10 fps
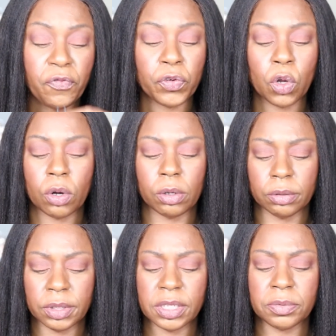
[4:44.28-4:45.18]

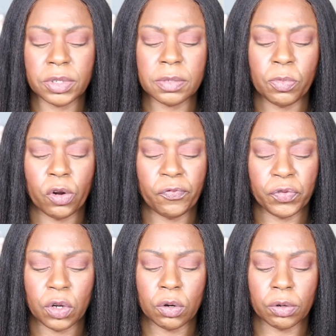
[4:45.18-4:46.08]
floral. This one's more
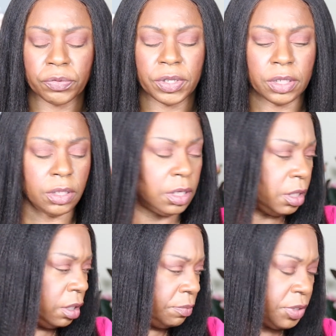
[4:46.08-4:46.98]
floral than
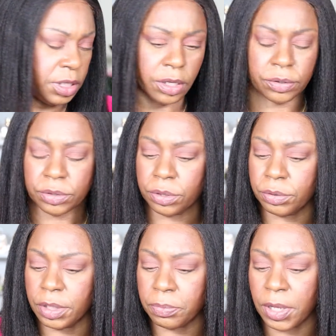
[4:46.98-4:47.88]
um, the other two
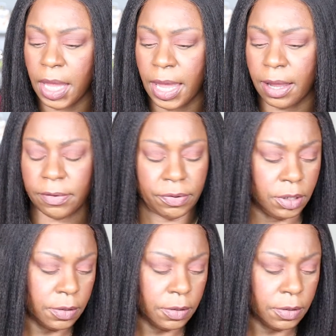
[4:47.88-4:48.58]
that we have.